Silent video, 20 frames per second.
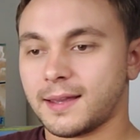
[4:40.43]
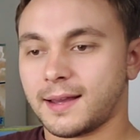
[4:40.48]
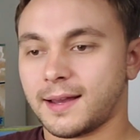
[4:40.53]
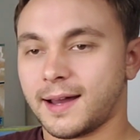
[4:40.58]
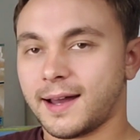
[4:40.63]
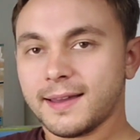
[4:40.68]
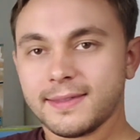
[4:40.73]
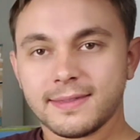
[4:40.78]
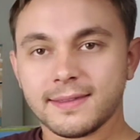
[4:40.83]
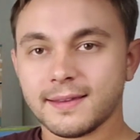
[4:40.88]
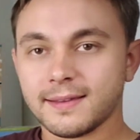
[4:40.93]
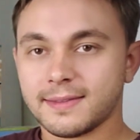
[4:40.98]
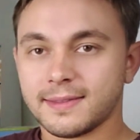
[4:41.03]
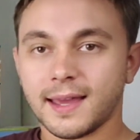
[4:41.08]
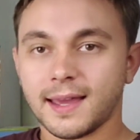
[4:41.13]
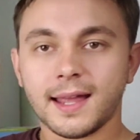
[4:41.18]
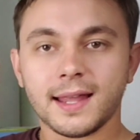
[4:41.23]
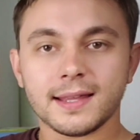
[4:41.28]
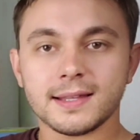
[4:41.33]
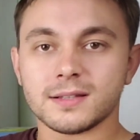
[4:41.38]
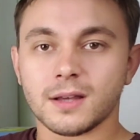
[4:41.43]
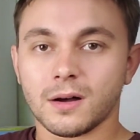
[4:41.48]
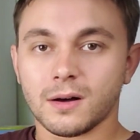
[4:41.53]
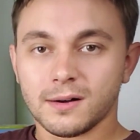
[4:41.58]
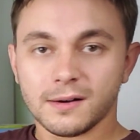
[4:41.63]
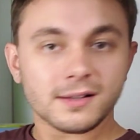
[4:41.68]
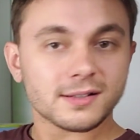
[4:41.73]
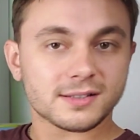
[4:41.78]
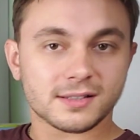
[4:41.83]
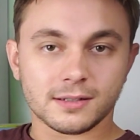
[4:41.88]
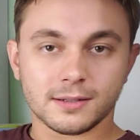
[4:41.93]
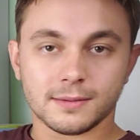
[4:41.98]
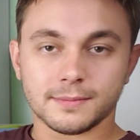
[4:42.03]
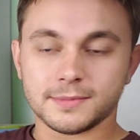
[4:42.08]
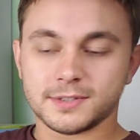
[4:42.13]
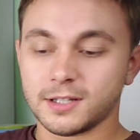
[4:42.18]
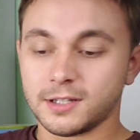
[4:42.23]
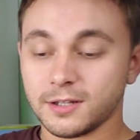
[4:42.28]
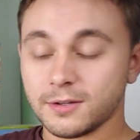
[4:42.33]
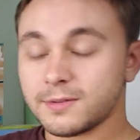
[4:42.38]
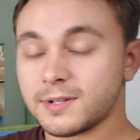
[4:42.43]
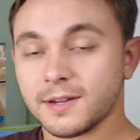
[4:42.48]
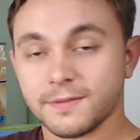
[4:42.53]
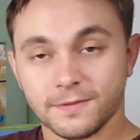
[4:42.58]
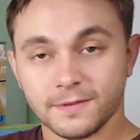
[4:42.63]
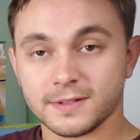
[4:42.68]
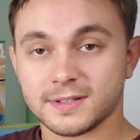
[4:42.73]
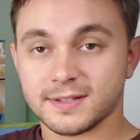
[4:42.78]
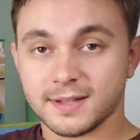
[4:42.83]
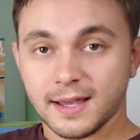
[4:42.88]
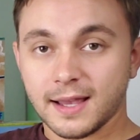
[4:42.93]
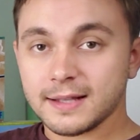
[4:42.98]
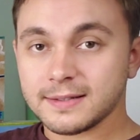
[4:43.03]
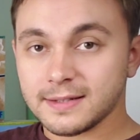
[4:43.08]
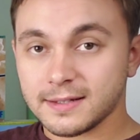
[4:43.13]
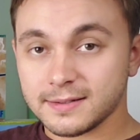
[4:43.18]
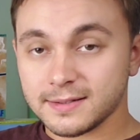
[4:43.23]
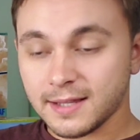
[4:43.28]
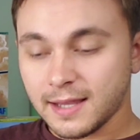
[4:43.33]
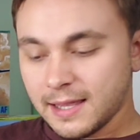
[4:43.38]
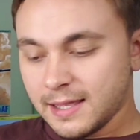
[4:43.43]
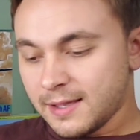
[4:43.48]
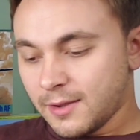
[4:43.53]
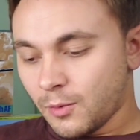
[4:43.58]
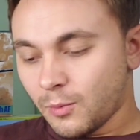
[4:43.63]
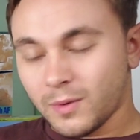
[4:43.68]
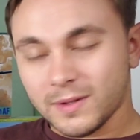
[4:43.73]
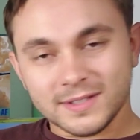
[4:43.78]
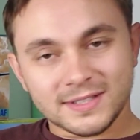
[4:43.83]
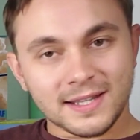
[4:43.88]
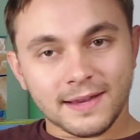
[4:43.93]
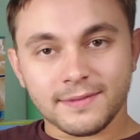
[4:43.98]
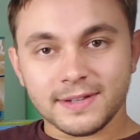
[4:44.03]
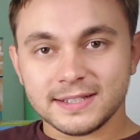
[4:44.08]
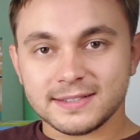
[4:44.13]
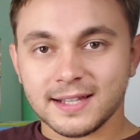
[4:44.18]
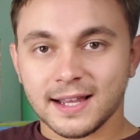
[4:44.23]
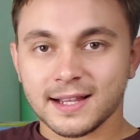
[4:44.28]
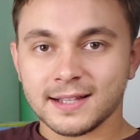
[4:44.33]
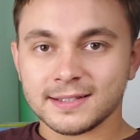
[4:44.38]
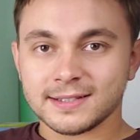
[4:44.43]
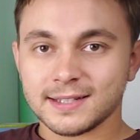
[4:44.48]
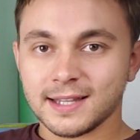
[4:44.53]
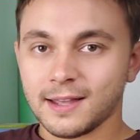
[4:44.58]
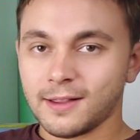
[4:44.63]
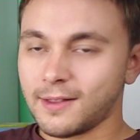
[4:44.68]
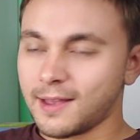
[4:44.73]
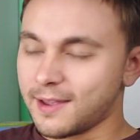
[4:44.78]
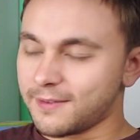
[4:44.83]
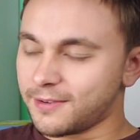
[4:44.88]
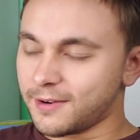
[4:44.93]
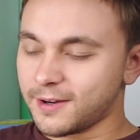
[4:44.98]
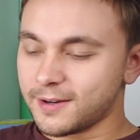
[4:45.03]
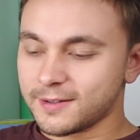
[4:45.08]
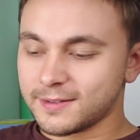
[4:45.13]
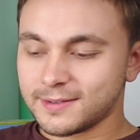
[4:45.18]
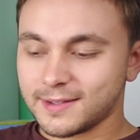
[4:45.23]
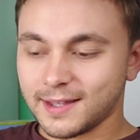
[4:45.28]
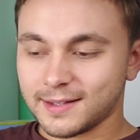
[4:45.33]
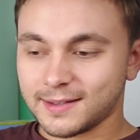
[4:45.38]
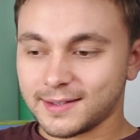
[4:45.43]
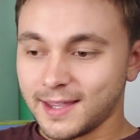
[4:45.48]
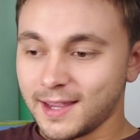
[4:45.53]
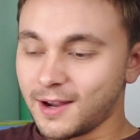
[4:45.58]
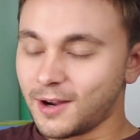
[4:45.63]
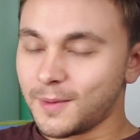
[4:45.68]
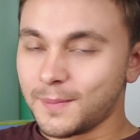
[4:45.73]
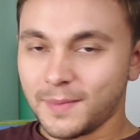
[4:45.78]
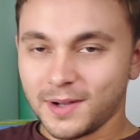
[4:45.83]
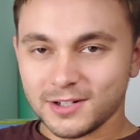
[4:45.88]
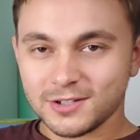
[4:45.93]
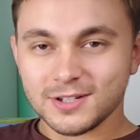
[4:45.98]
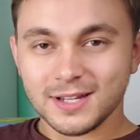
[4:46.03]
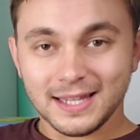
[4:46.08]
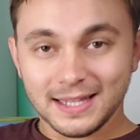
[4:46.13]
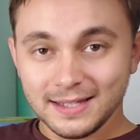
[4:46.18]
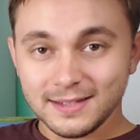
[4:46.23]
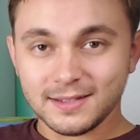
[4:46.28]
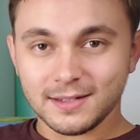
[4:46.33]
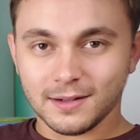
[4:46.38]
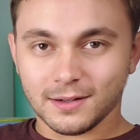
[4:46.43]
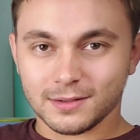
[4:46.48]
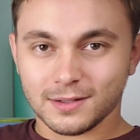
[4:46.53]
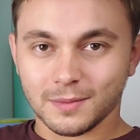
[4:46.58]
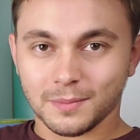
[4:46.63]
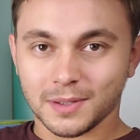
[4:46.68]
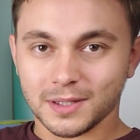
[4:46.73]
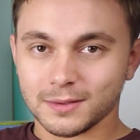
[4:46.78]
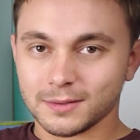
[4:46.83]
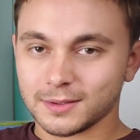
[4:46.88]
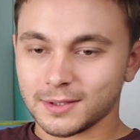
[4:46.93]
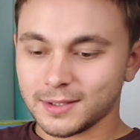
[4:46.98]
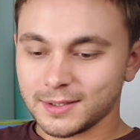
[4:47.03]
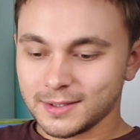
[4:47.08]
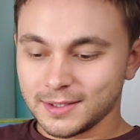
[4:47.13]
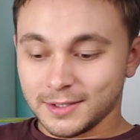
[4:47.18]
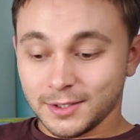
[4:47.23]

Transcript: I think that is awesome to do different sizes. 1/72 scale, I've heard that they are much easier to build.